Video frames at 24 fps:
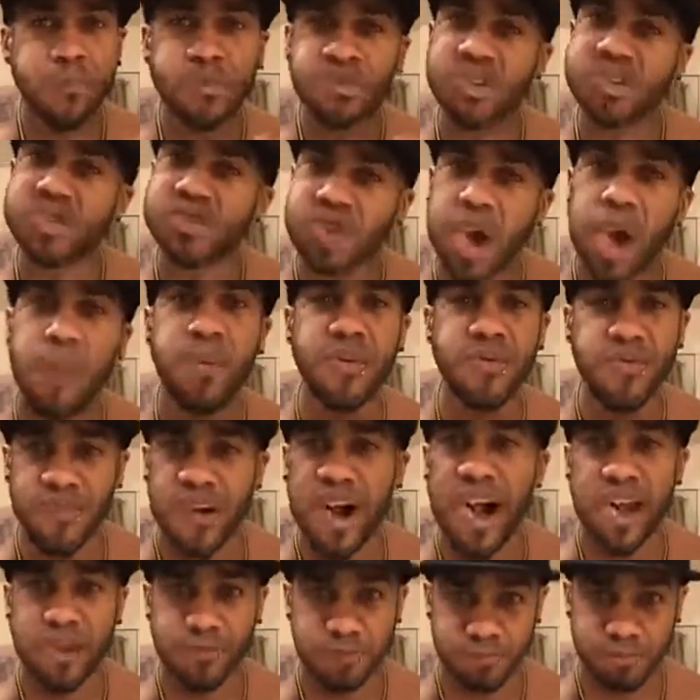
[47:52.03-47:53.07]
I'll be
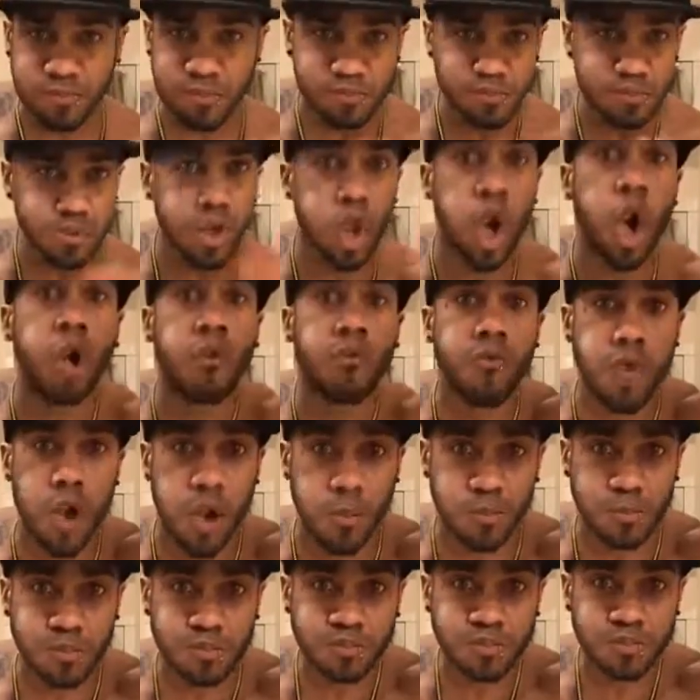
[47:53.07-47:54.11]
fine. Long
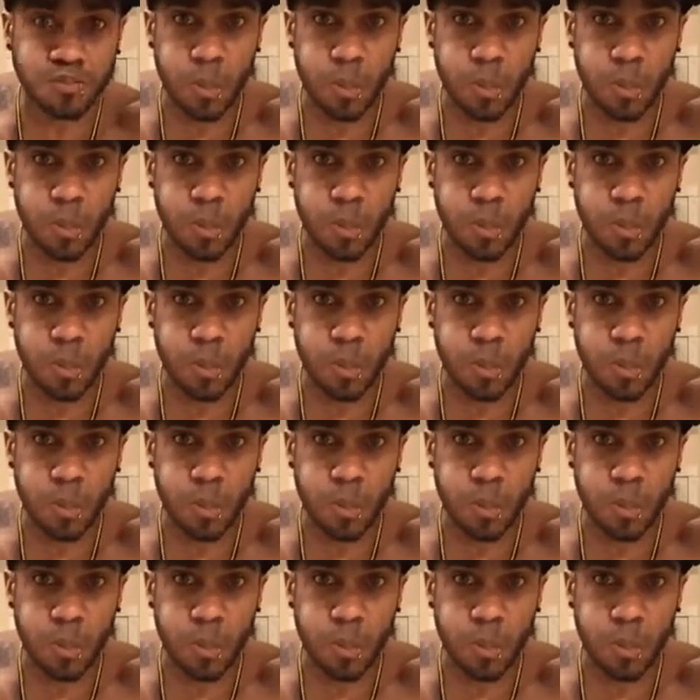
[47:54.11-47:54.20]
run.